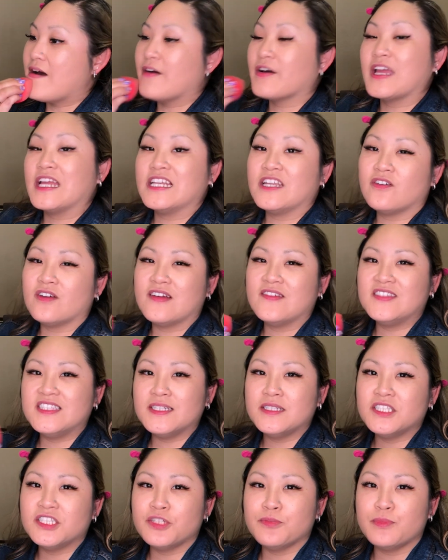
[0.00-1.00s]
Okay, now I've
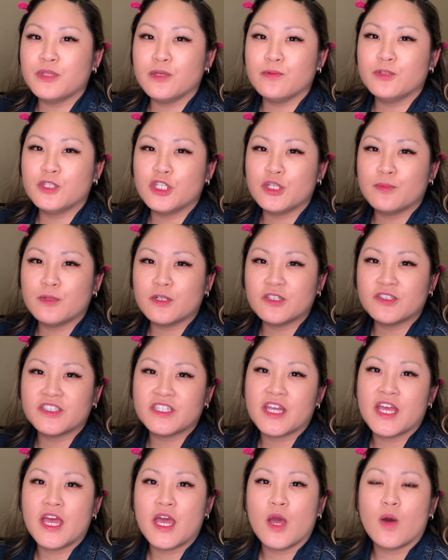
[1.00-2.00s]
seen some YouTubers
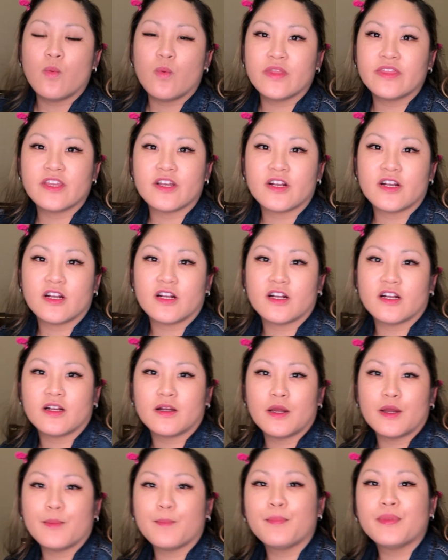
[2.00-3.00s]
when
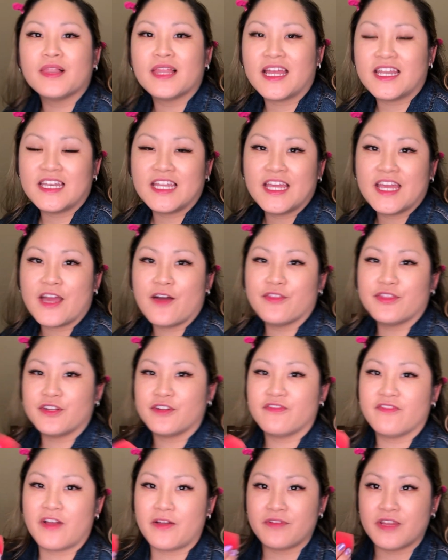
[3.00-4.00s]
they're blending out their
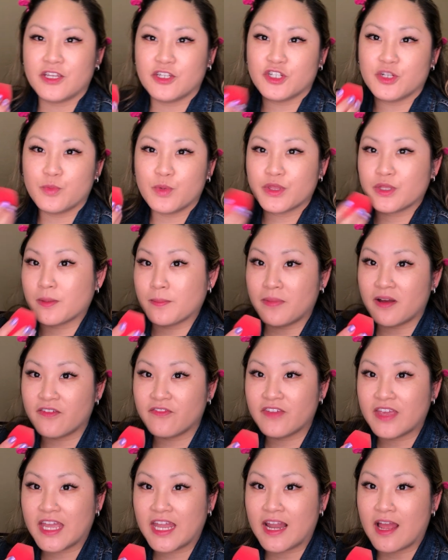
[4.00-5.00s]
foundation, when they're
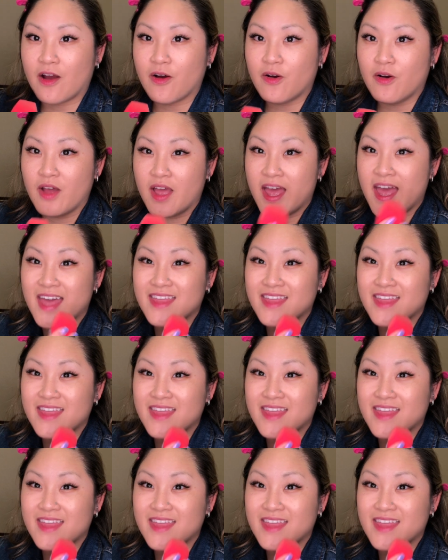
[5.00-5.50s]
buffing it out,